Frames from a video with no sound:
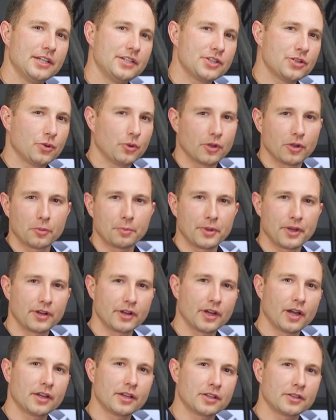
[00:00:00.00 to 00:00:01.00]
engine oil
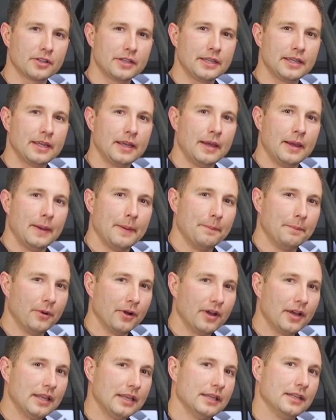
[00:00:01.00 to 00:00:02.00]
periodically,
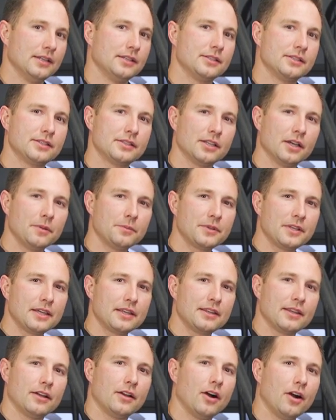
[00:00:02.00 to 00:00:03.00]
but
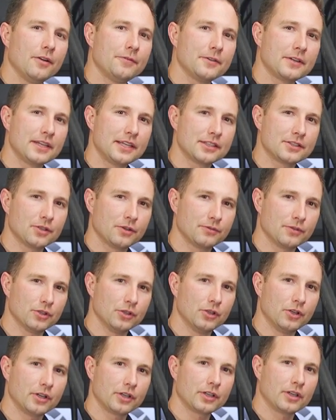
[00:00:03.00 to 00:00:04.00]
something that often gets
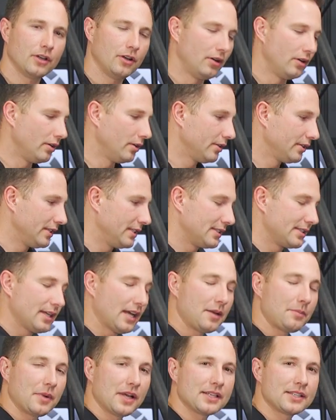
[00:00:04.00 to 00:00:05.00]
overlooked on these
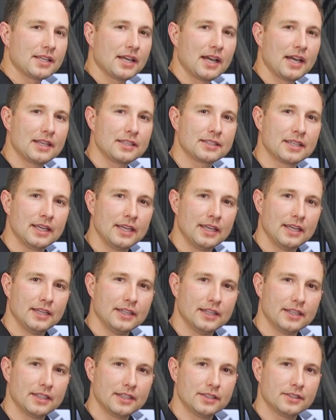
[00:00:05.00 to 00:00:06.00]
side-by-sides
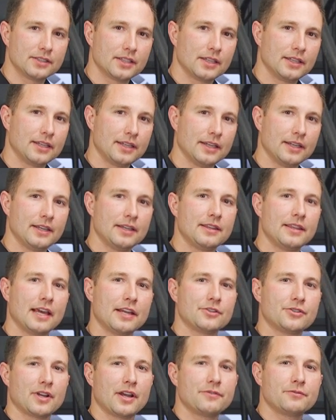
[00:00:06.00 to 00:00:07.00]
is getting
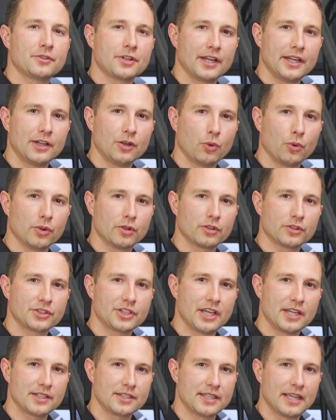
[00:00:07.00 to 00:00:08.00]
that drivetrain oil
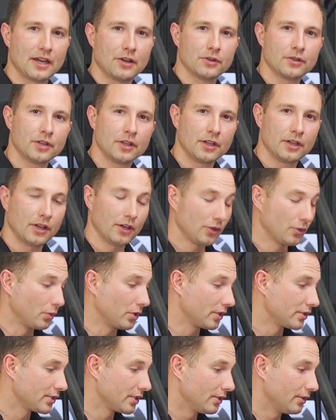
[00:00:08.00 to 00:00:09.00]
changed out. In other
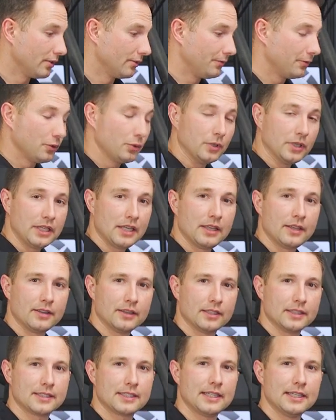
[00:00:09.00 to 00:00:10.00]
words, the fluid
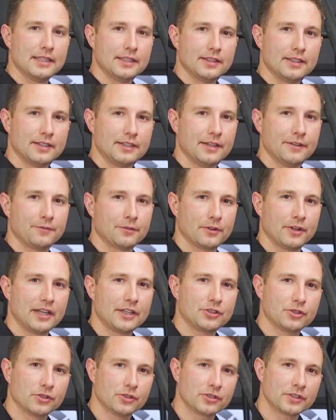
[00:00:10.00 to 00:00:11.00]
that's in the
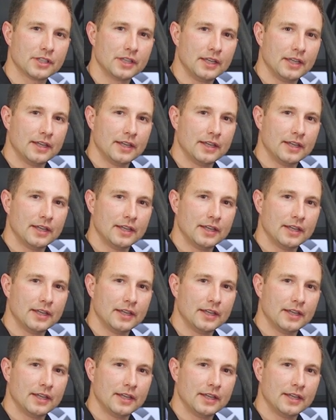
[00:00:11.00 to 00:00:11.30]
differentials.